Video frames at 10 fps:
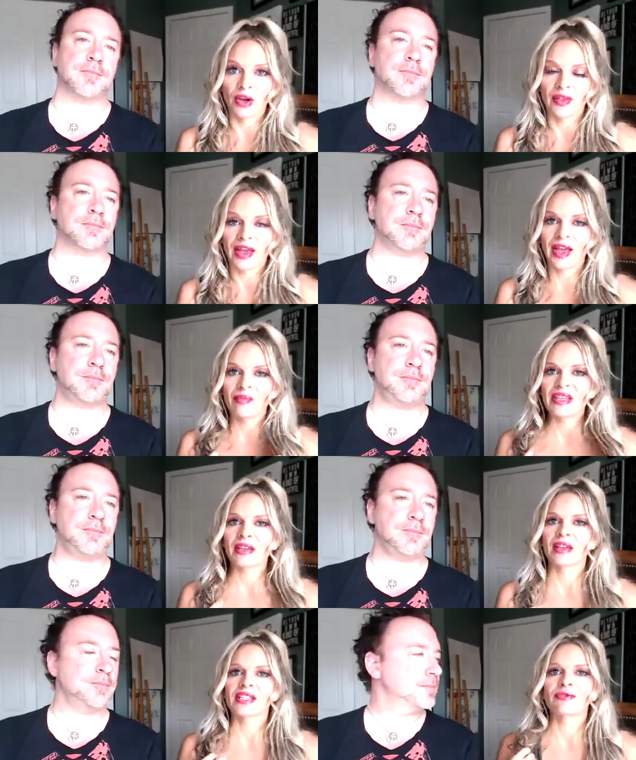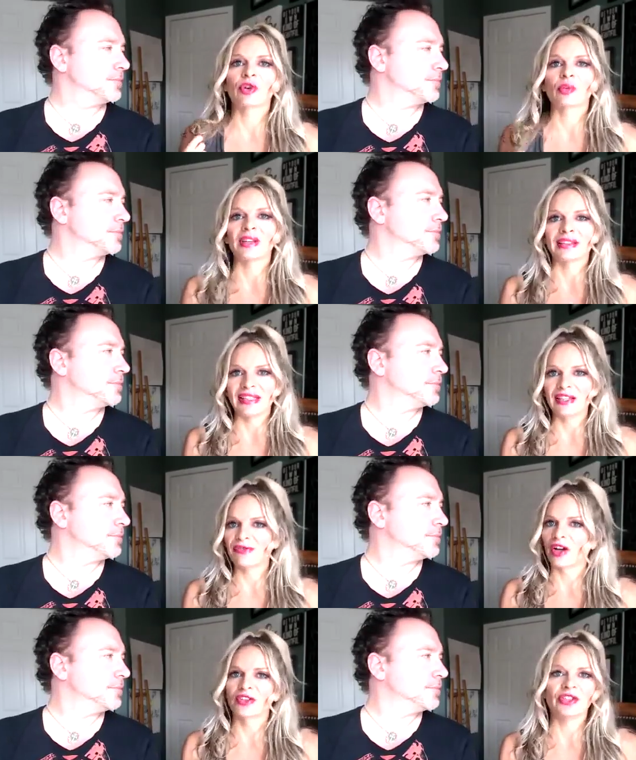Speaker 1: that? Because for relief,
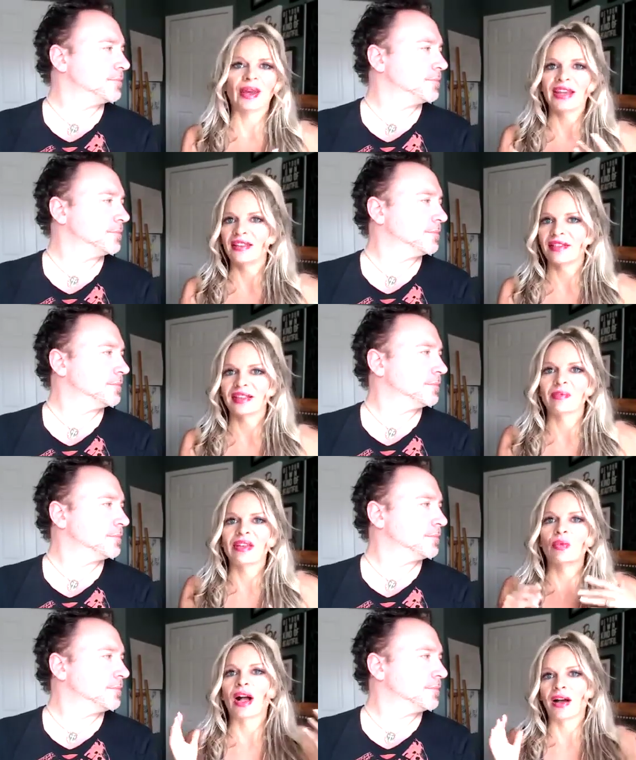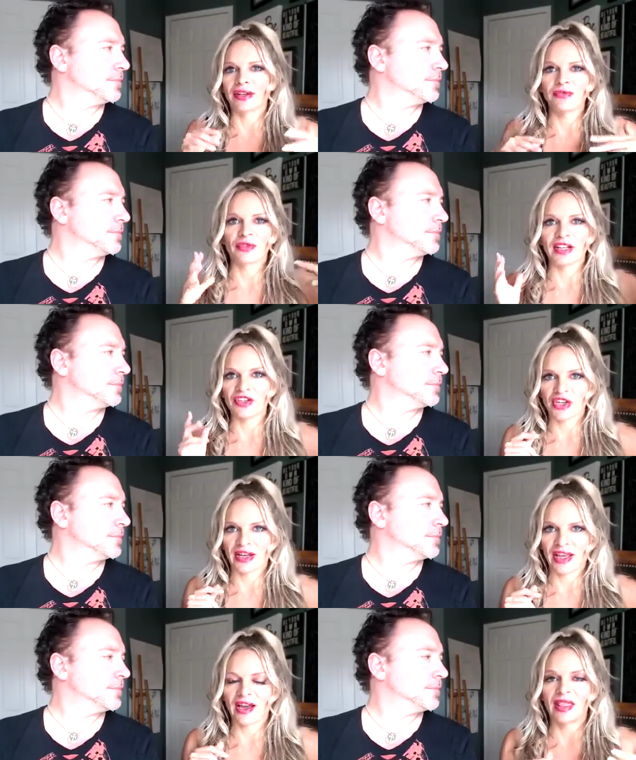I'll do anything to be wild and free and check
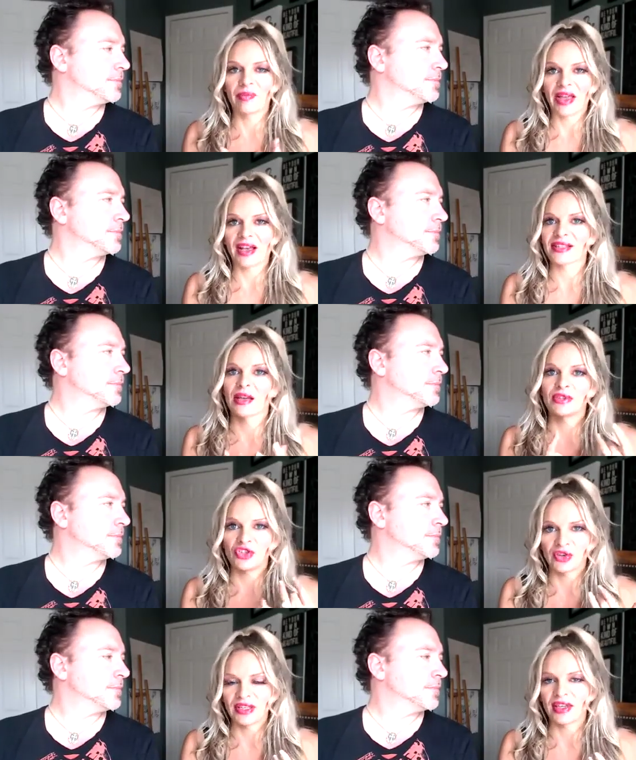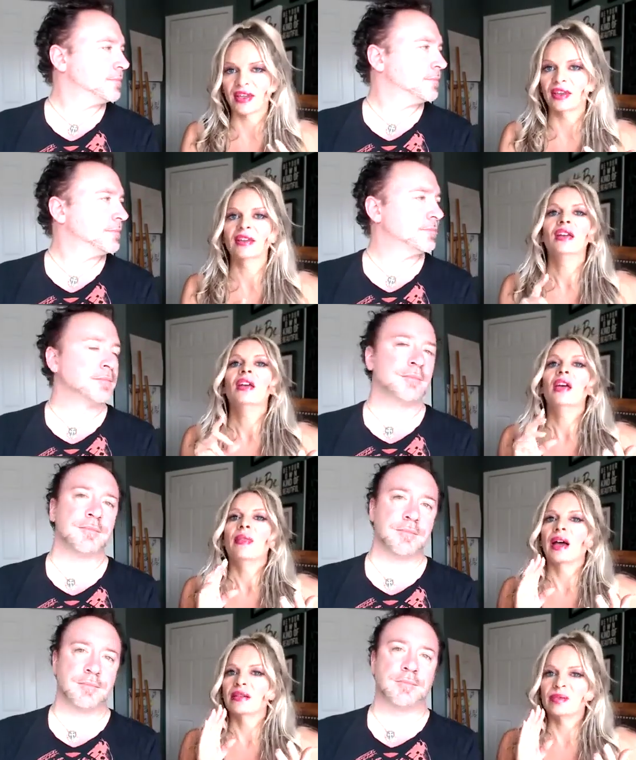out. In the past, that was drinking,
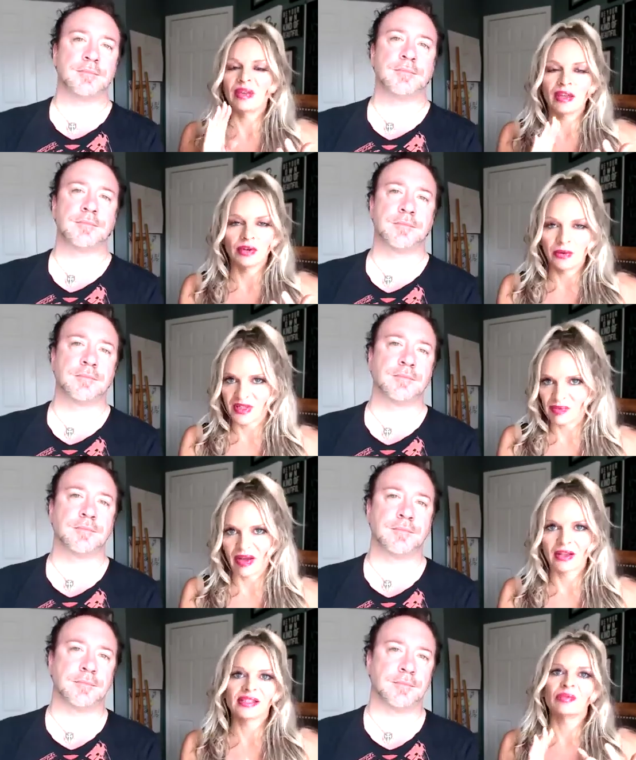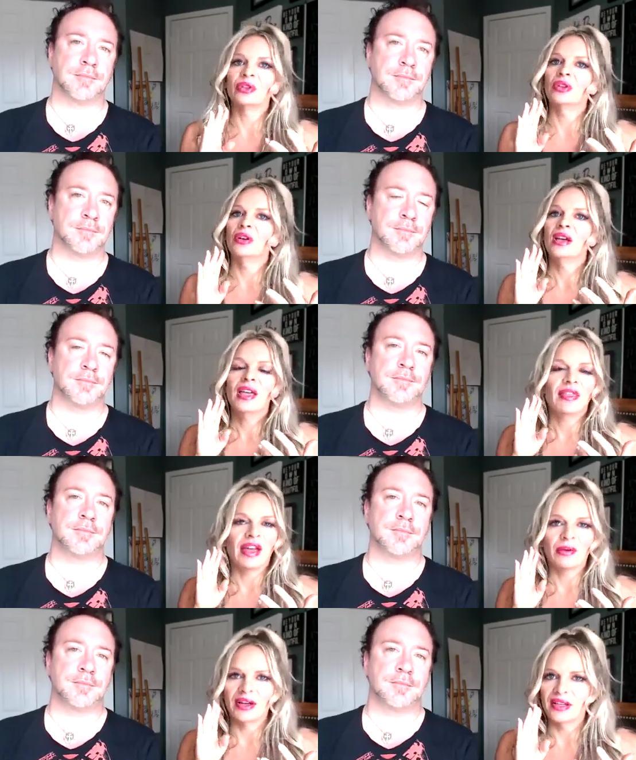that was being irresponsible,
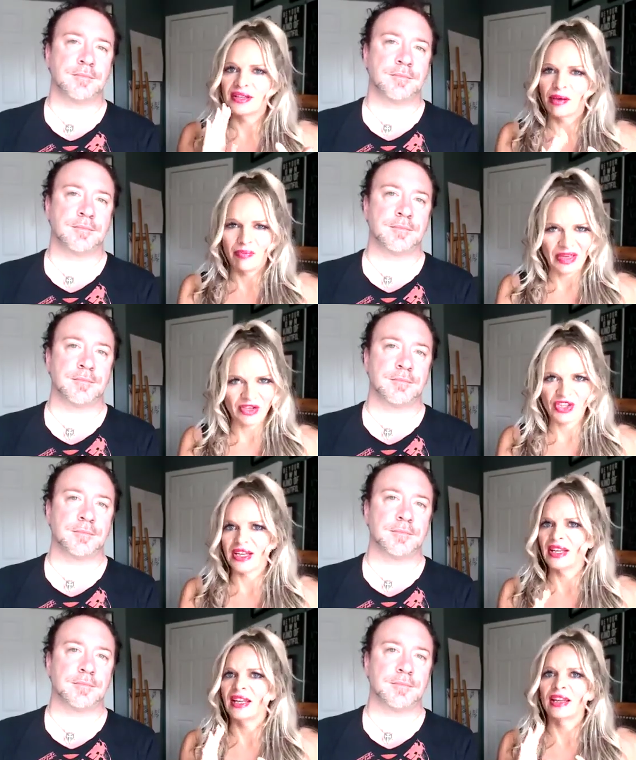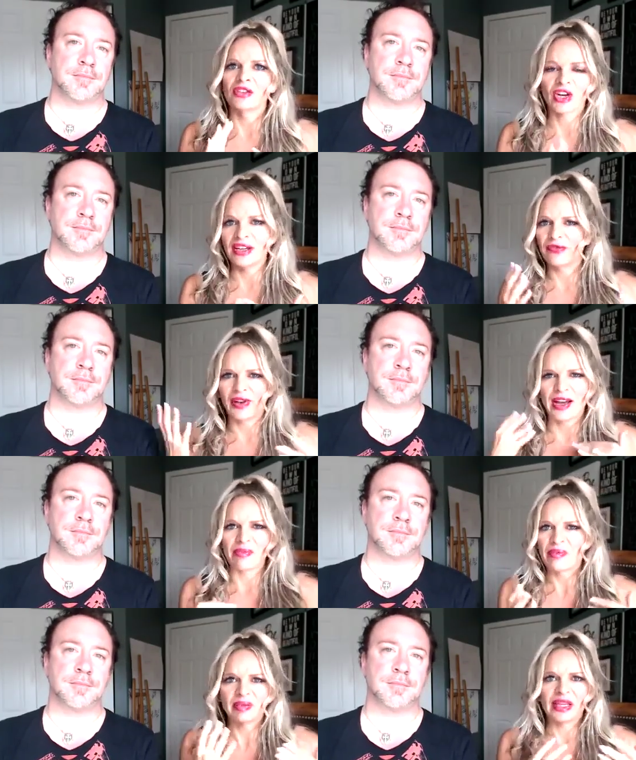that was binge eating, trying to find my
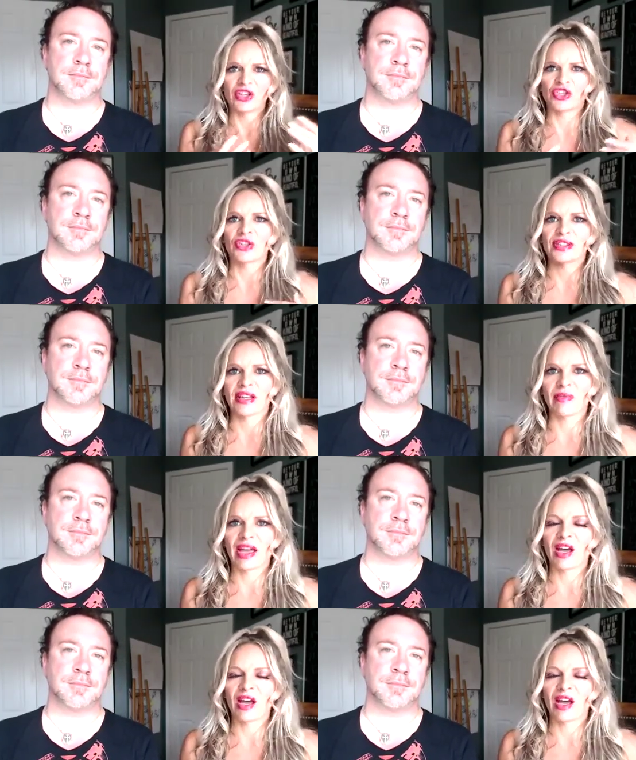pleasure somehow